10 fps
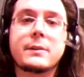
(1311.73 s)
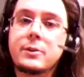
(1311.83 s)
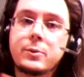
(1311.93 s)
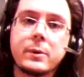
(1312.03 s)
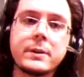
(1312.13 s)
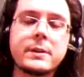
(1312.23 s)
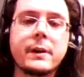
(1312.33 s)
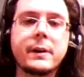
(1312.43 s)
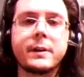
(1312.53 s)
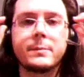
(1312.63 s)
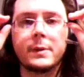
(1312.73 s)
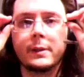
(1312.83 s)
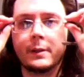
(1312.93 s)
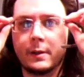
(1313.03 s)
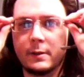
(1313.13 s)
the two words carry
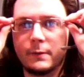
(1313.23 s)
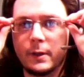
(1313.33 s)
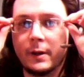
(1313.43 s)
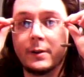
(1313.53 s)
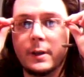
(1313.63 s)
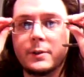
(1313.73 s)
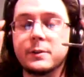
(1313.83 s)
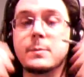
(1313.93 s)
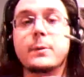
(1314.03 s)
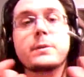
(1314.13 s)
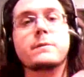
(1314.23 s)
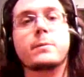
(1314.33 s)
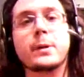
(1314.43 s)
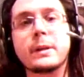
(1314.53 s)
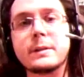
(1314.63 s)
completely different connotations. My reason
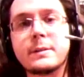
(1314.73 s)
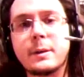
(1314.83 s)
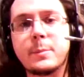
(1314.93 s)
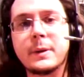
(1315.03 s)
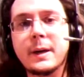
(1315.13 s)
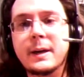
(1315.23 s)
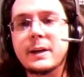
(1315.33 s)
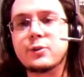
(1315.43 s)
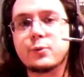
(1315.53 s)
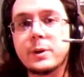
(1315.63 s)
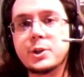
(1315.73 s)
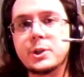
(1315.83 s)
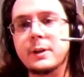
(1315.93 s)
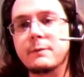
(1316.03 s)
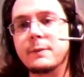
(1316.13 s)
for bringing this up is
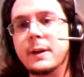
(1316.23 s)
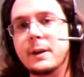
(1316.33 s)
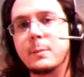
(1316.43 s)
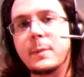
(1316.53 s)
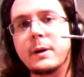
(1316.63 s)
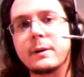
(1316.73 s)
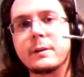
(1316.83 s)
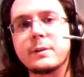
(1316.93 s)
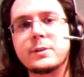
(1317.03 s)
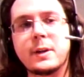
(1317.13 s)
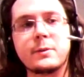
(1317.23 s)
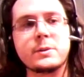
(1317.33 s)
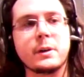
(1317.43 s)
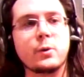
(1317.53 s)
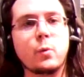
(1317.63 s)
Russia invading America
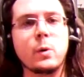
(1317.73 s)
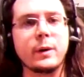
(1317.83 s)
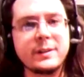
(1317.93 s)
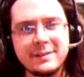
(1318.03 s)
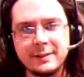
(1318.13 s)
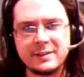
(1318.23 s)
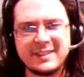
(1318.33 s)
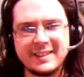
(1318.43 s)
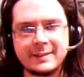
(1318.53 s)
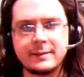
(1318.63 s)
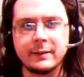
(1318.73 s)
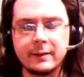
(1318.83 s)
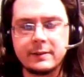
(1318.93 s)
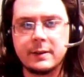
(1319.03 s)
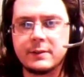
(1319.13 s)
sounds like war. It's it's distant.
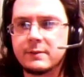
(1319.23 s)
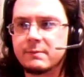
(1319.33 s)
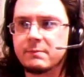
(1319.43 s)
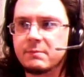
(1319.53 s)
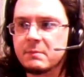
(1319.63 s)
It's it's